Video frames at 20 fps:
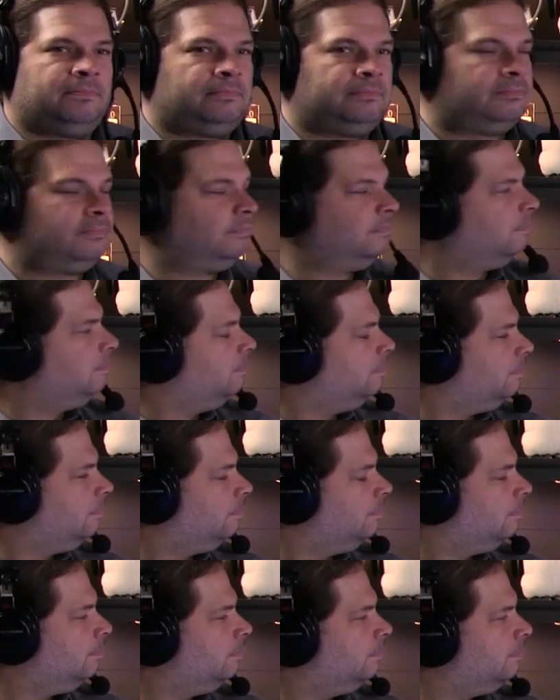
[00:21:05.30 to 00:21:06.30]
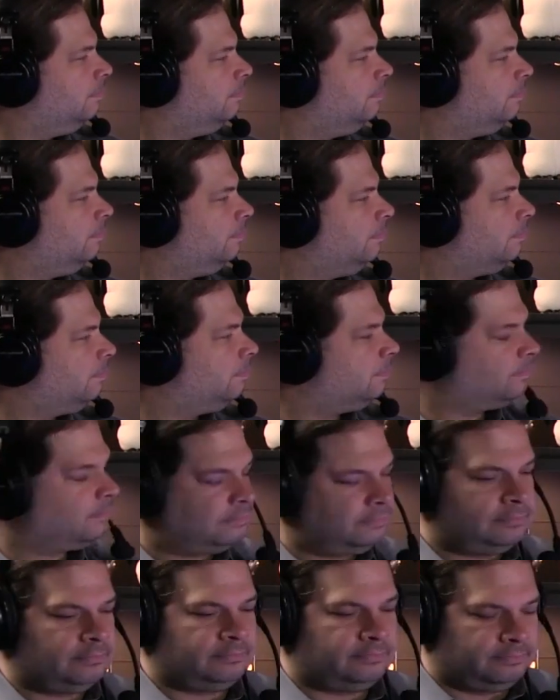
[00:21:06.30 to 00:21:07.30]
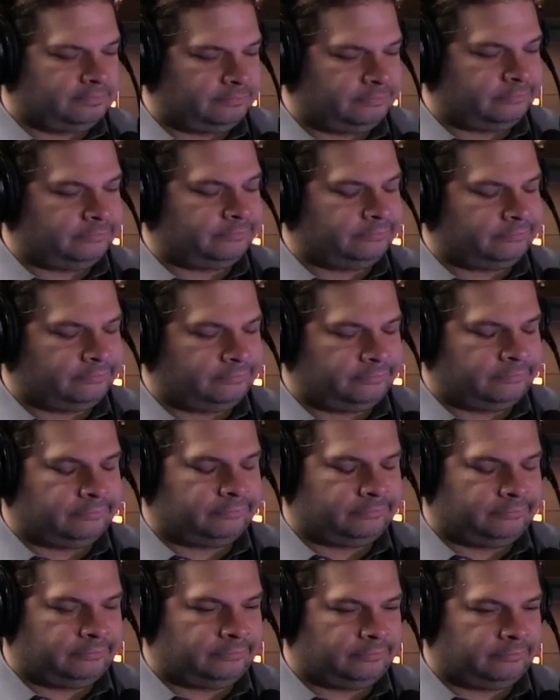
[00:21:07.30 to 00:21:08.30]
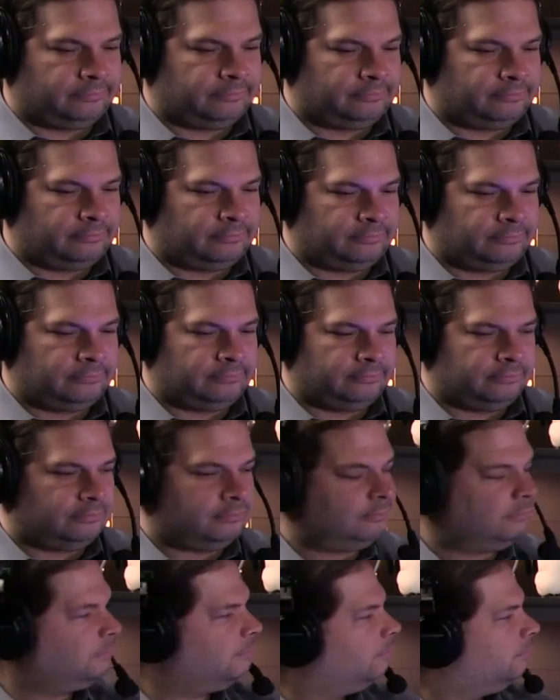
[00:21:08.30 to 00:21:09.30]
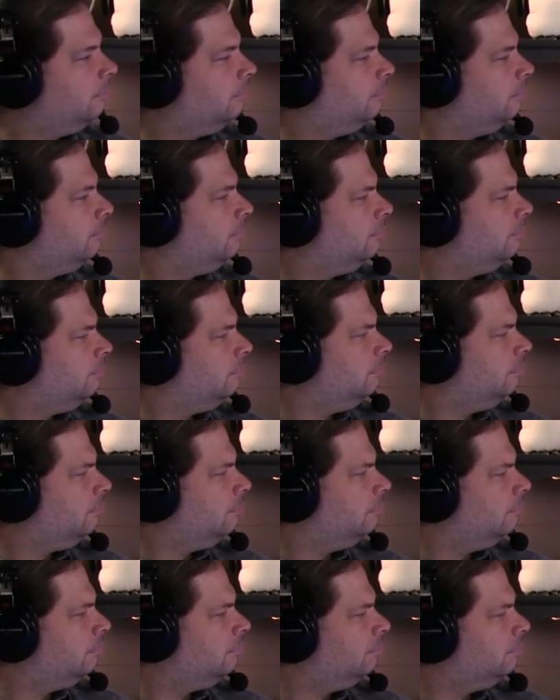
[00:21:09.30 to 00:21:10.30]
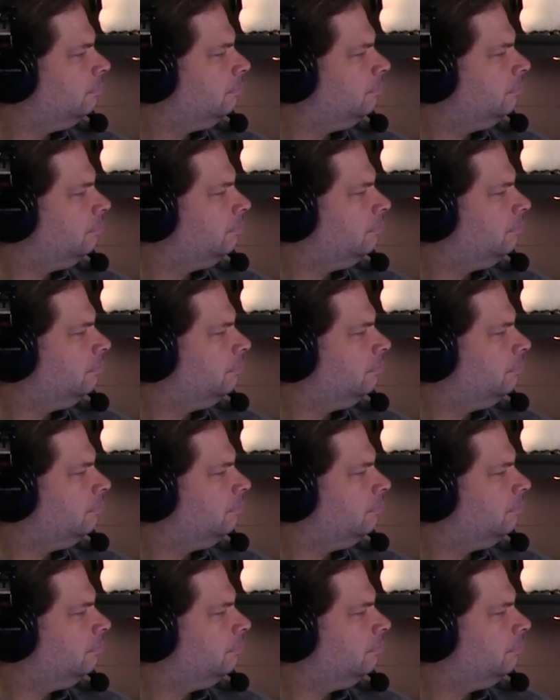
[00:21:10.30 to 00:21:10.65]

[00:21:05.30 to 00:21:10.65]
No words are spoken by the person on screen.